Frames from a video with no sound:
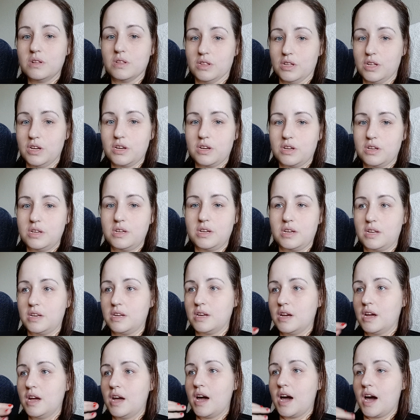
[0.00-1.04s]
look good.
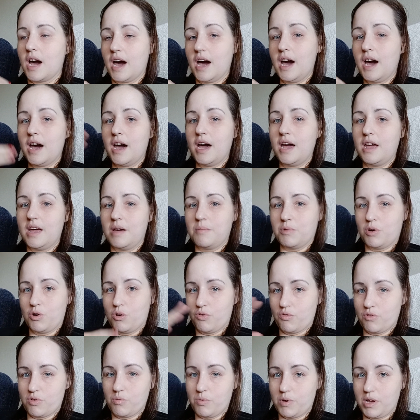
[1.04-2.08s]
I am
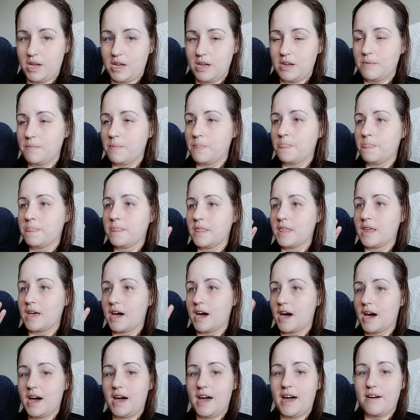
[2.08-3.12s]
overweight.
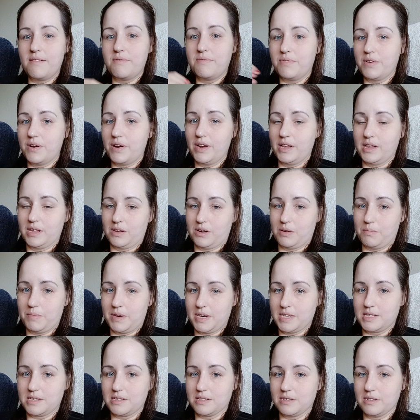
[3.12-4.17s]
I have very little
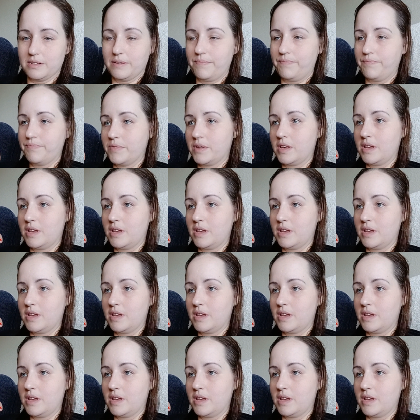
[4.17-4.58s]
muscle.